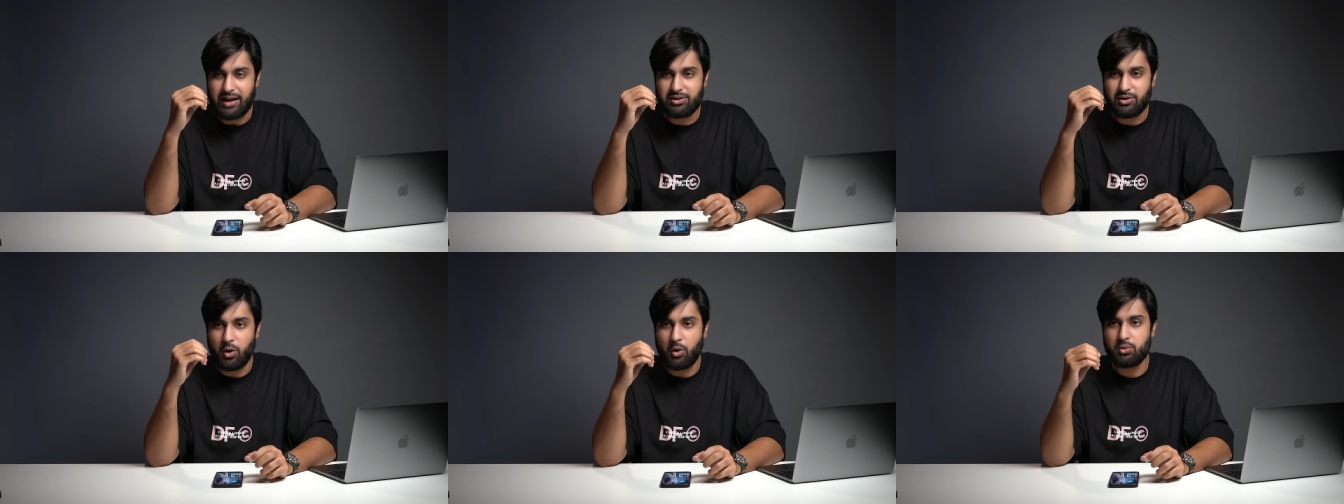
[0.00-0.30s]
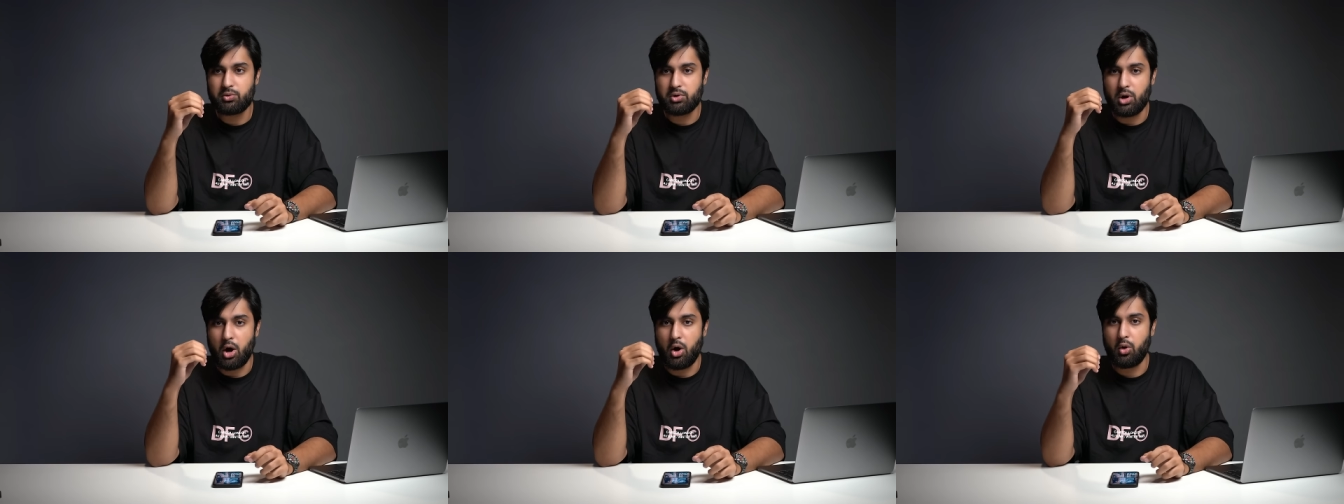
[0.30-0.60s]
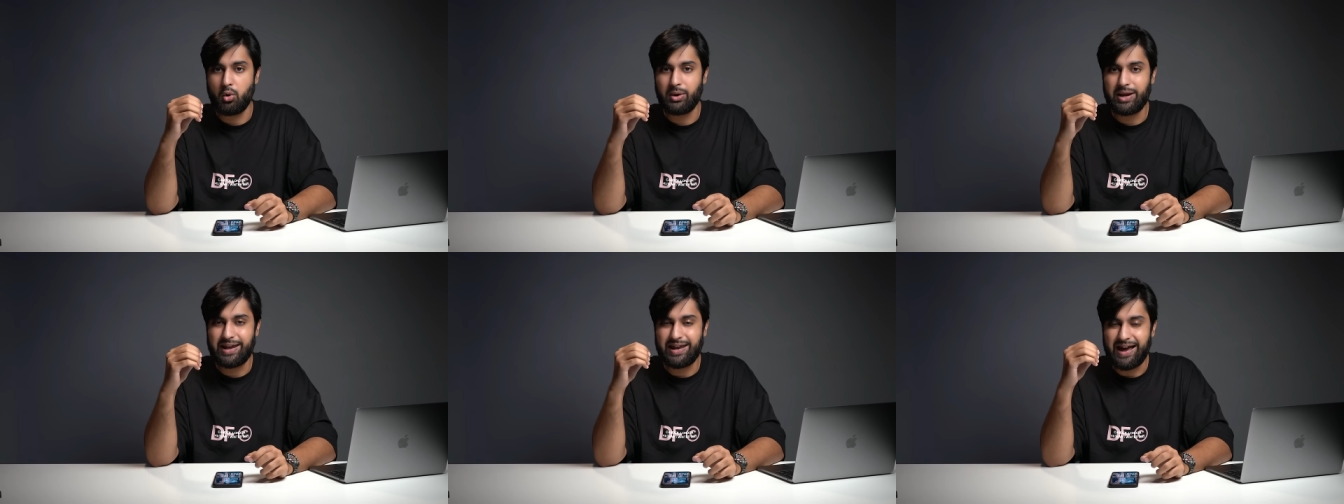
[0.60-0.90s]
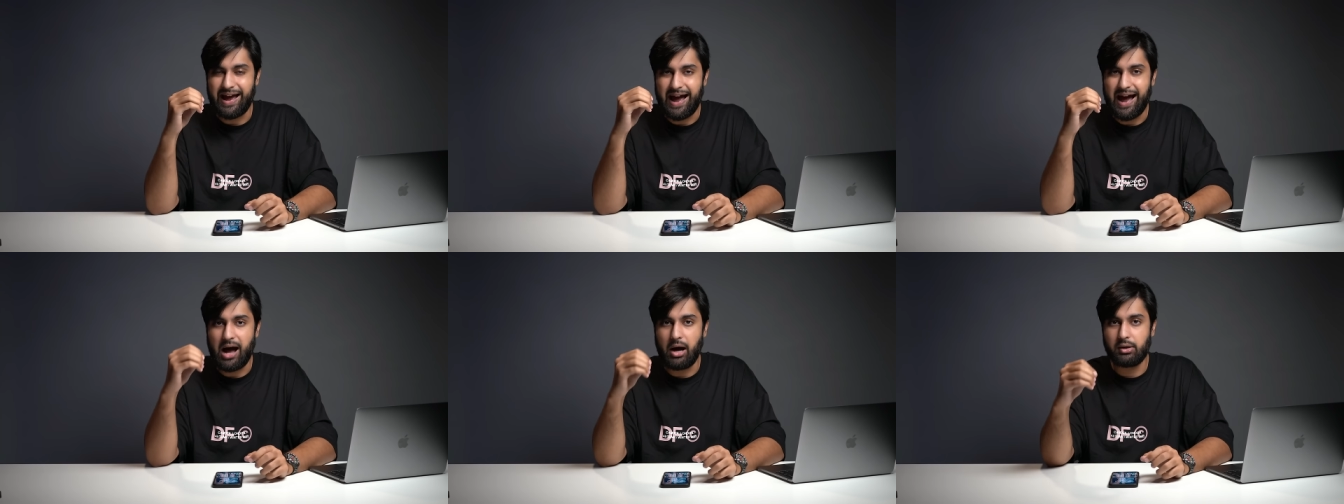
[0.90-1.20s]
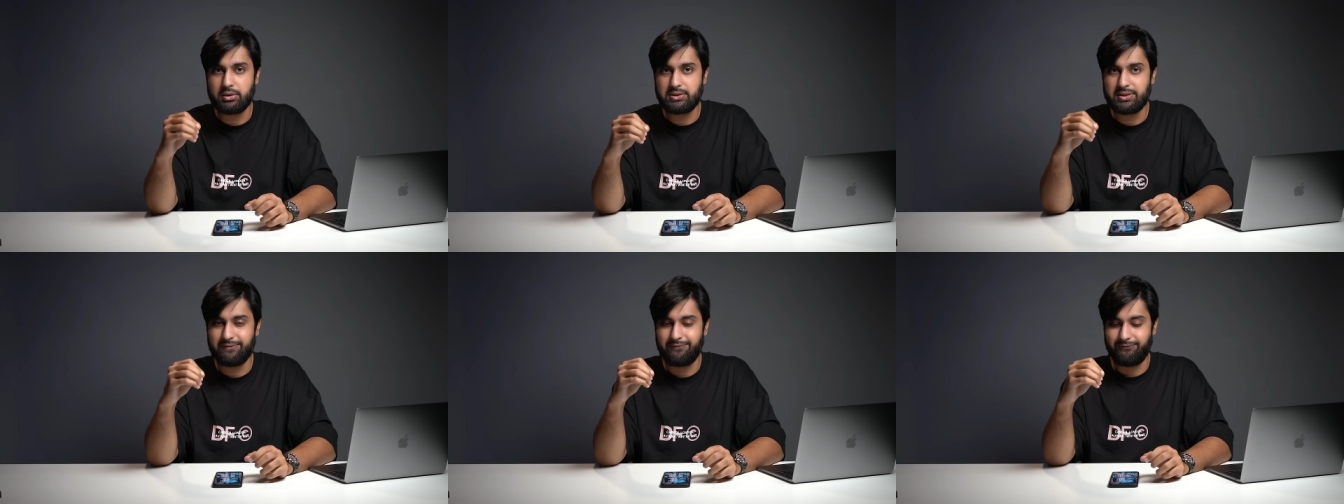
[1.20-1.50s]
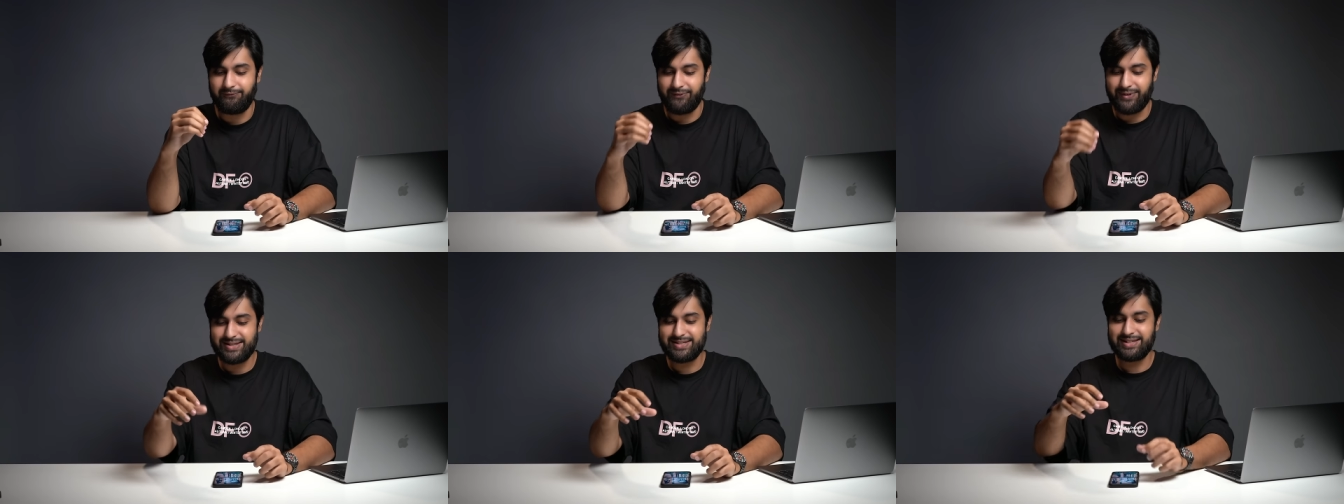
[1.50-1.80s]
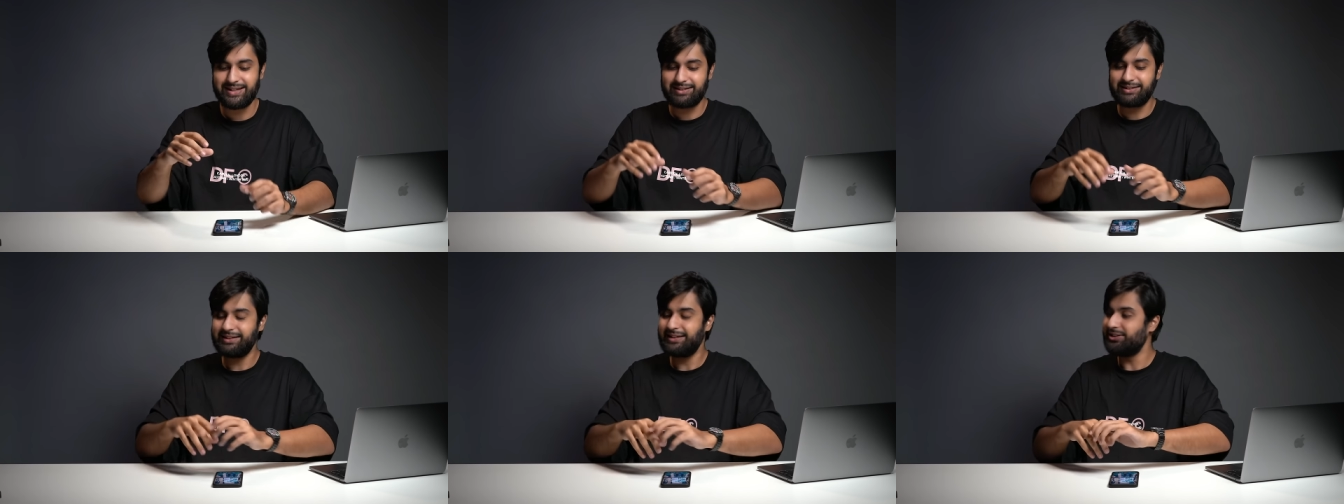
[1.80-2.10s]
don't know how to
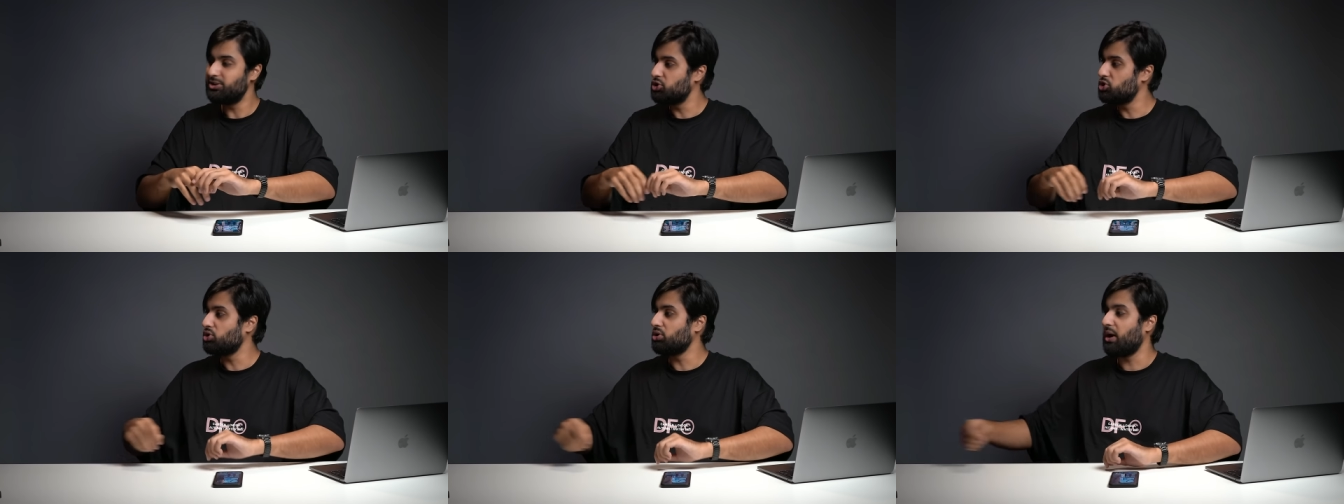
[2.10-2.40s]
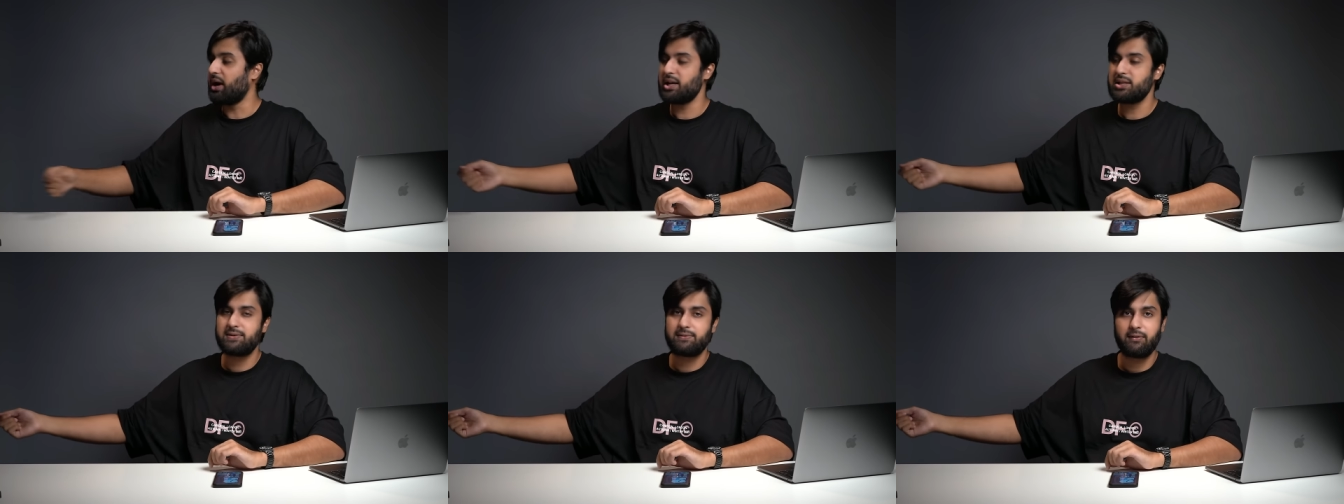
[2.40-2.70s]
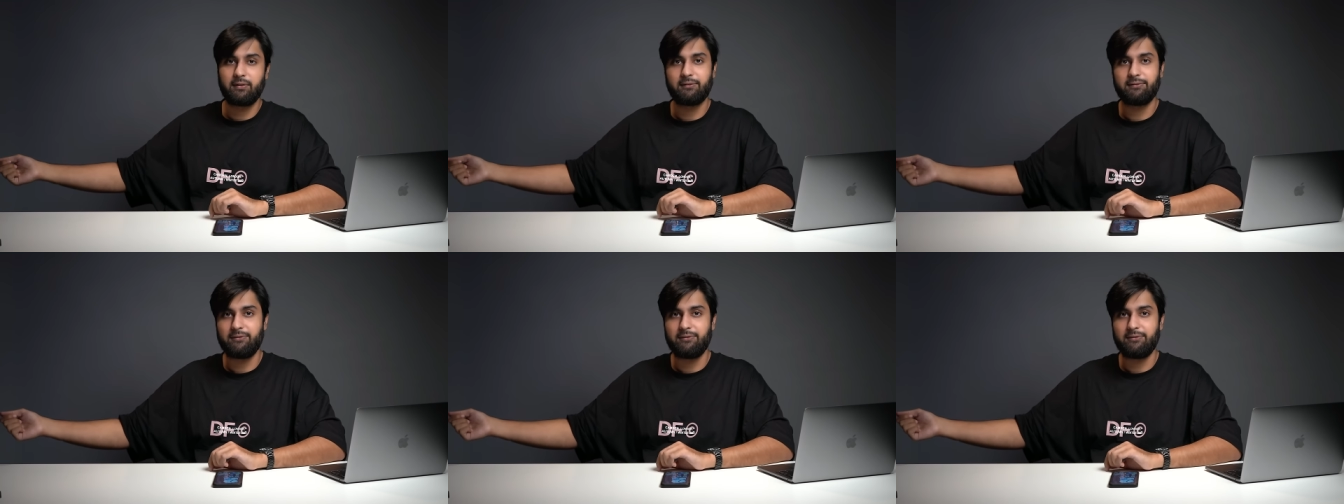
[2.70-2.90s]
physically transfer